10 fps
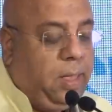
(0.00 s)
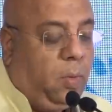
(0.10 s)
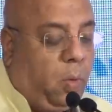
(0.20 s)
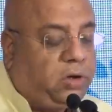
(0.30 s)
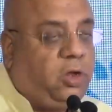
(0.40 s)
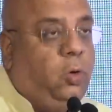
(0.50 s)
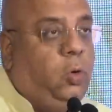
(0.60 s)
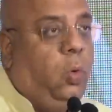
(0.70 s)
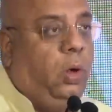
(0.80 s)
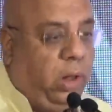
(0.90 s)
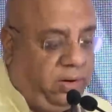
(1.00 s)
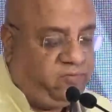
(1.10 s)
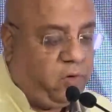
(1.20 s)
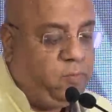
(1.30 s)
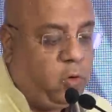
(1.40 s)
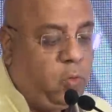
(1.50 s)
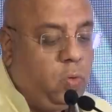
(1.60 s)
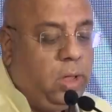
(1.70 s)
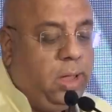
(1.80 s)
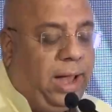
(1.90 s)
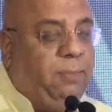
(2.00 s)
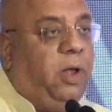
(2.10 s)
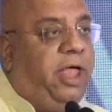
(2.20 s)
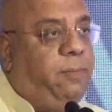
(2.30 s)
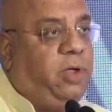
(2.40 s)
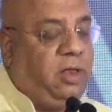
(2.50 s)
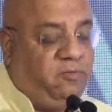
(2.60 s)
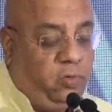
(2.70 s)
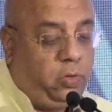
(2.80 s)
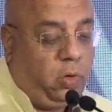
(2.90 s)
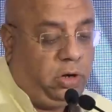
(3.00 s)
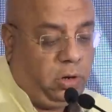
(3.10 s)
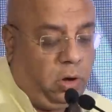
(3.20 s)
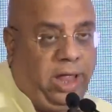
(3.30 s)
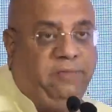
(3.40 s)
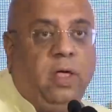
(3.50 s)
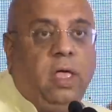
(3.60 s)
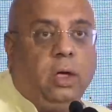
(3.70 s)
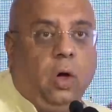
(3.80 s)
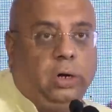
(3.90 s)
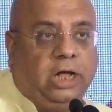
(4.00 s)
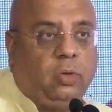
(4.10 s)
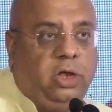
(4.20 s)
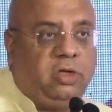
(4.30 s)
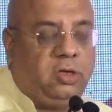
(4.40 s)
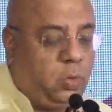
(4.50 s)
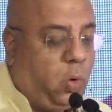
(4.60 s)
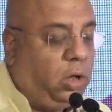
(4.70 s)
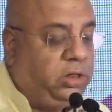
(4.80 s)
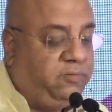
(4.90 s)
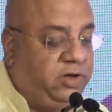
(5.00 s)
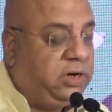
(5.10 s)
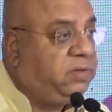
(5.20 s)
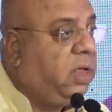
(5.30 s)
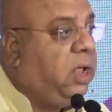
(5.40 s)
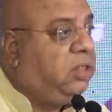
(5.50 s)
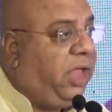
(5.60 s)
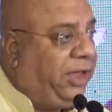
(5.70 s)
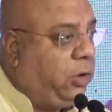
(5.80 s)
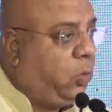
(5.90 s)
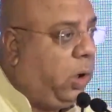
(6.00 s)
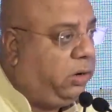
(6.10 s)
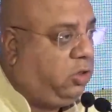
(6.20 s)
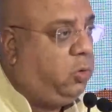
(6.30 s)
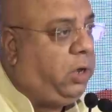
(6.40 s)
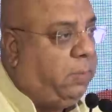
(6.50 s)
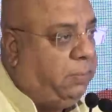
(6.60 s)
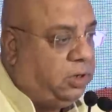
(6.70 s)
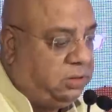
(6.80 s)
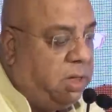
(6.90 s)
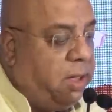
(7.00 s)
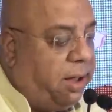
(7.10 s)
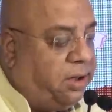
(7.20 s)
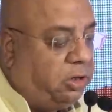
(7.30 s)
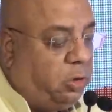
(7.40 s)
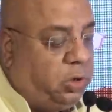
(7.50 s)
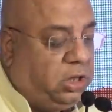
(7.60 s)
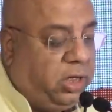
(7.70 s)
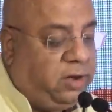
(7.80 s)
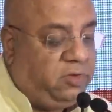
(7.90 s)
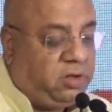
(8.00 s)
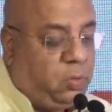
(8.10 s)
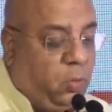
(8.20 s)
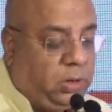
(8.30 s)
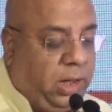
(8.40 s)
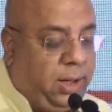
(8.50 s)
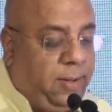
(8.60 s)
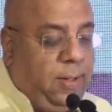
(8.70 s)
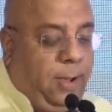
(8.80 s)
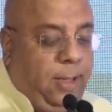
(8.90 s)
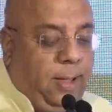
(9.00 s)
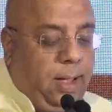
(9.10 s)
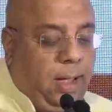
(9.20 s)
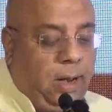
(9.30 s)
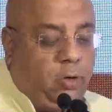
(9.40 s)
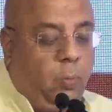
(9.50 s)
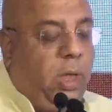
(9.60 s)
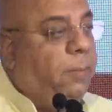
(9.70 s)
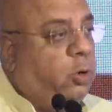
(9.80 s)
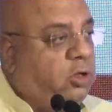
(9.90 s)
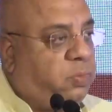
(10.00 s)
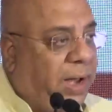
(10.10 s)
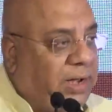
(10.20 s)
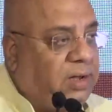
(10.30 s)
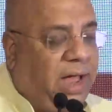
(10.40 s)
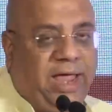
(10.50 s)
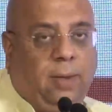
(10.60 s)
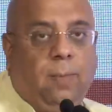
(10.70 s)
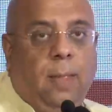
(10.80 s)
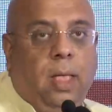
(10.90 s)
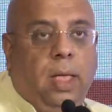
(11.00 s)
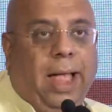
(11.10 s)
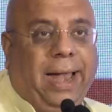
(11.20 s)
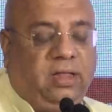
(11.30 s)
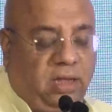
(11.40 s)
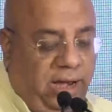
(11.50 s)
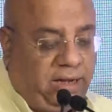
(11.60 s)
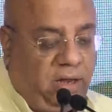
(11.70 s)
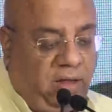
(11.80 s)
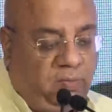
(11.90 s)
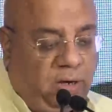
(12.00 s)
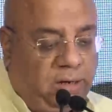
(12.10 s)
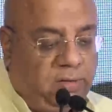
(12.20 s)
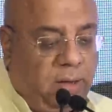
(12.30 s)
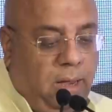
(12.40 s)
what you do, learn from you, and play a meaningful role in your life. Congratulations to all the winners. Thank you to our jury members and our jury chair, Mr. Rungta, uh, to be able to spend time and select these winners.